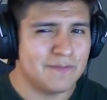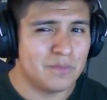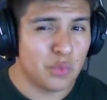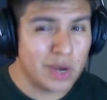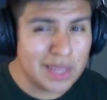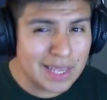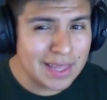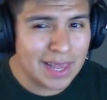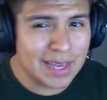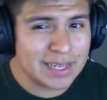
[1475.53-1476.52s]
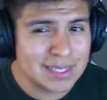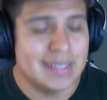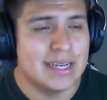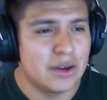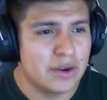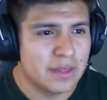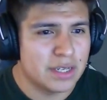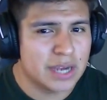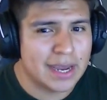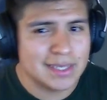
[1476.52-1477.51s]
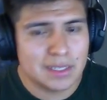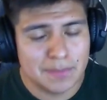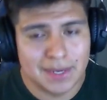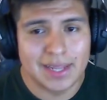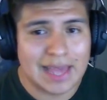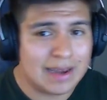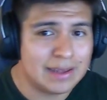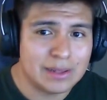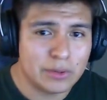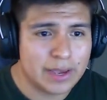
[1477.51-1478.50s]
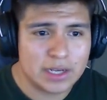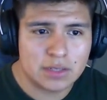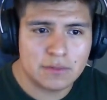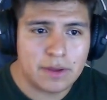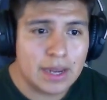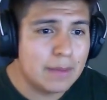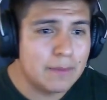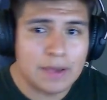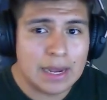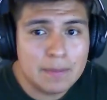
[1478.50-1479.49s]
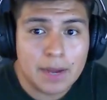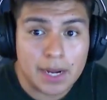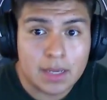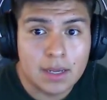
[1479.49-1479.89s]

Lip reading: really like consider the Giants to be a landing location for anybody.